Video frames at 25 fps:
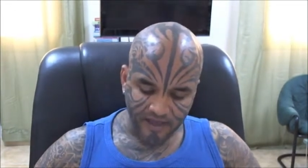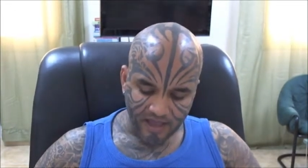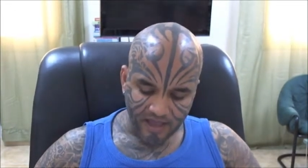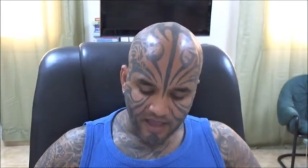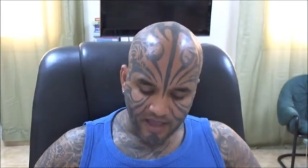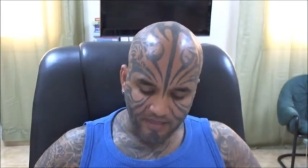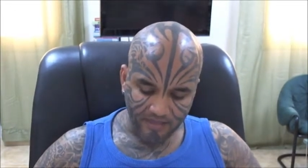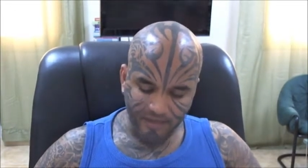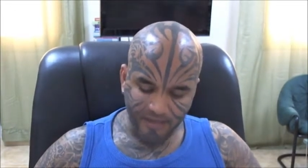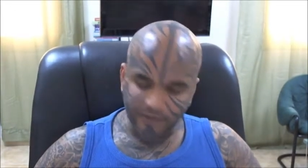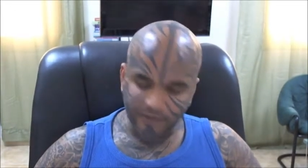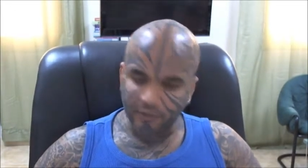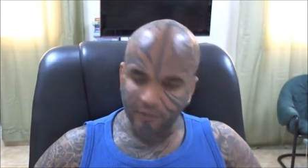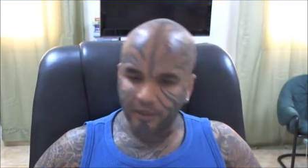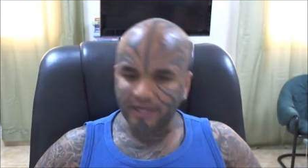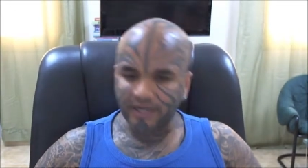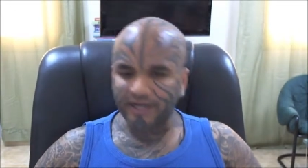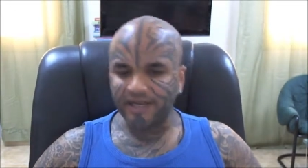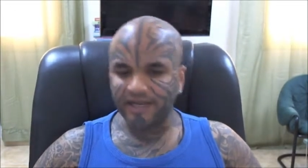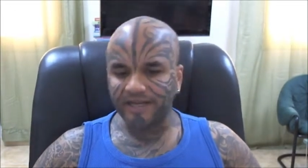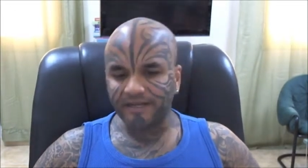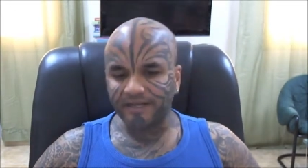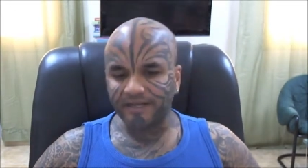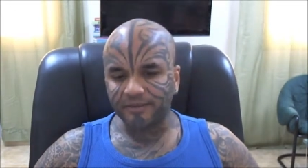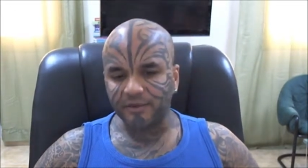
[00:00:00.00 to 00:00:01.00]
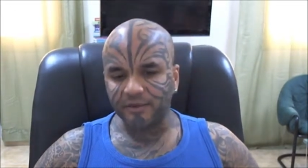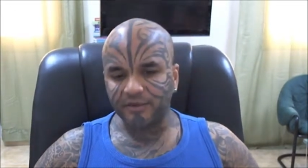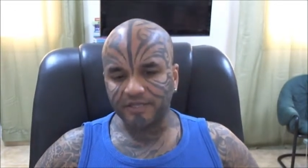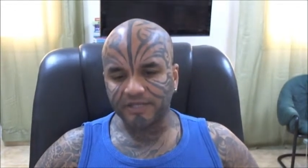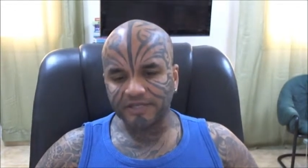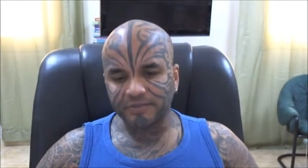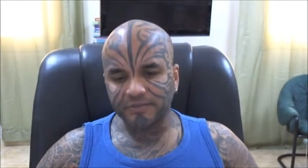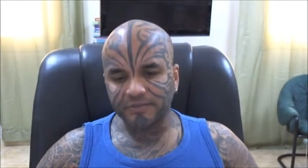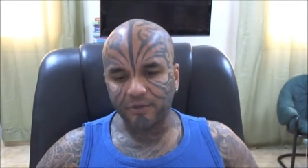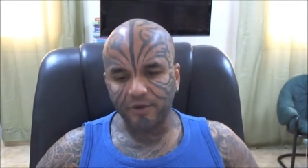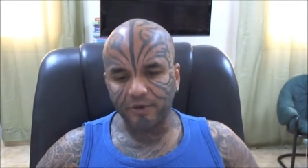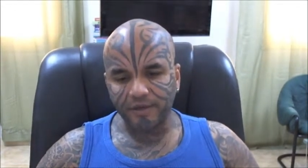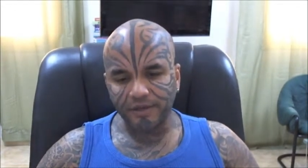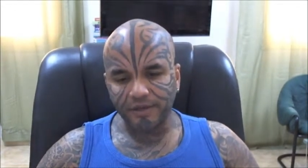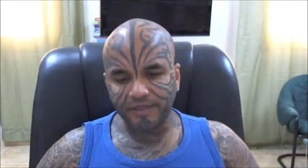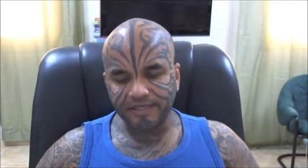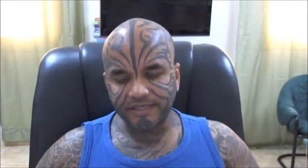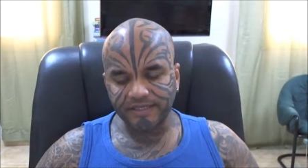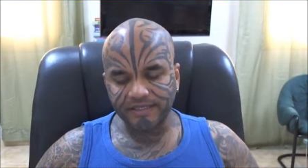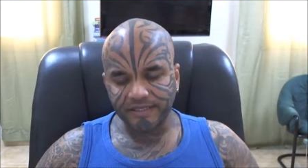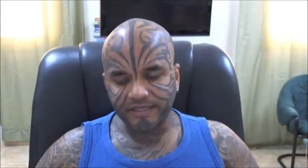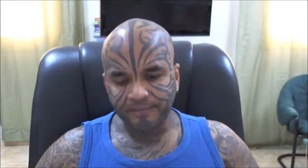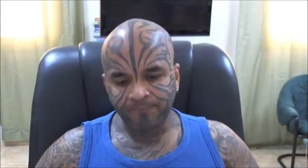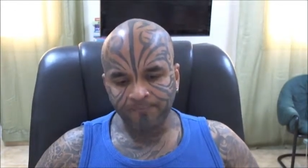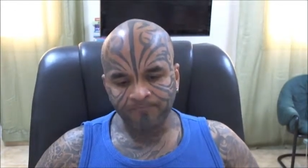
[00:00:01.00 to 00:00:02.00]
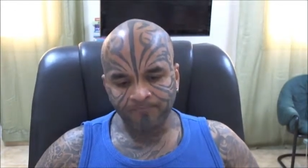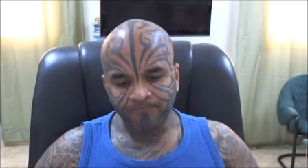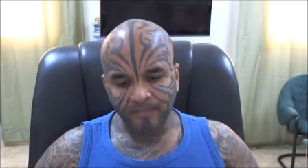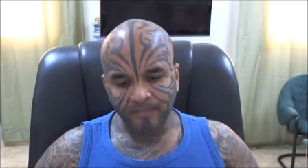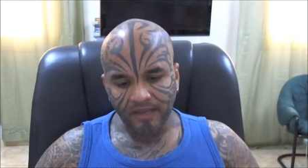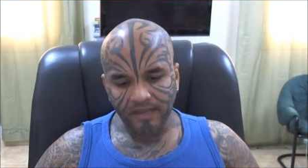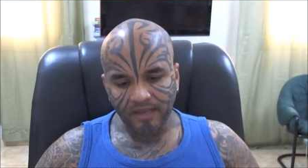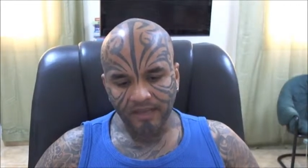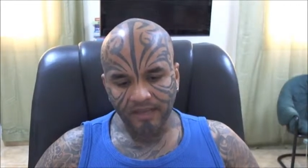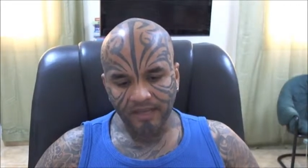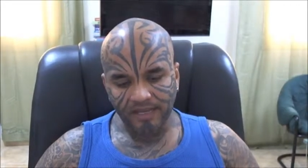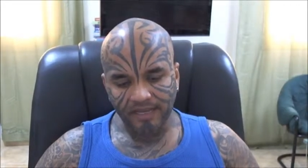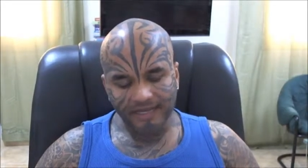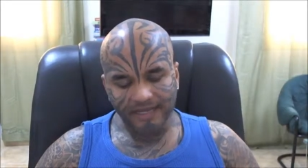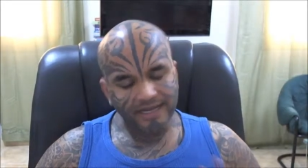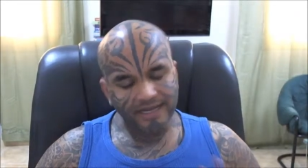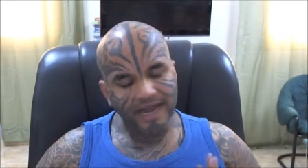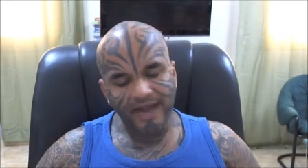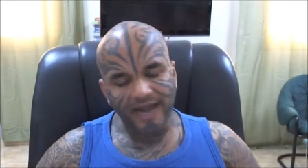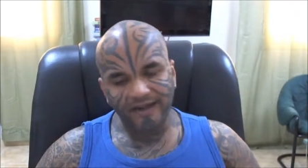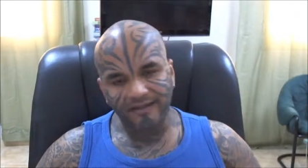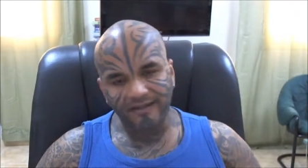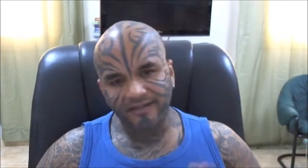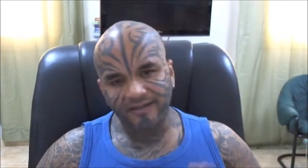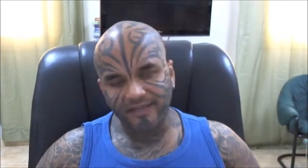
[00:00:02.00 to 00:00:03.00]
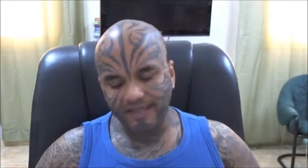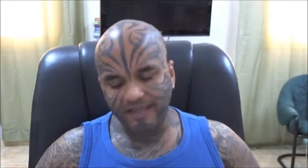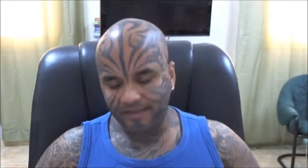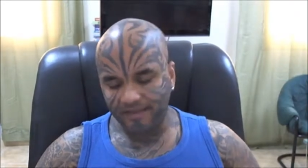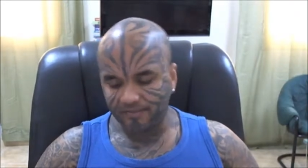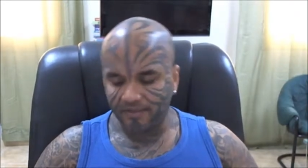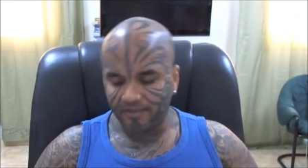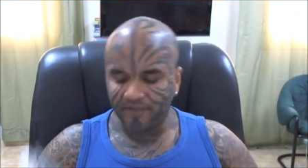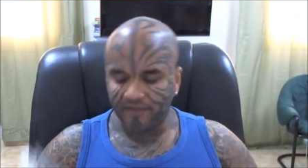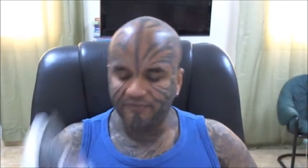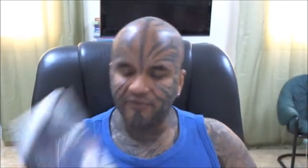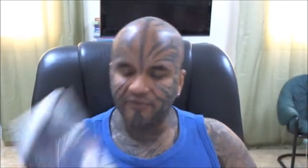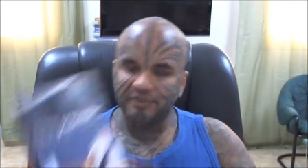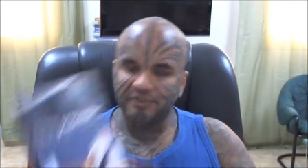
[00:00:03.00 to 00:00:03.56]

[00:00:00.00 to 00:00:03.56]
I mean, what I liked about this book is it had a theme. If you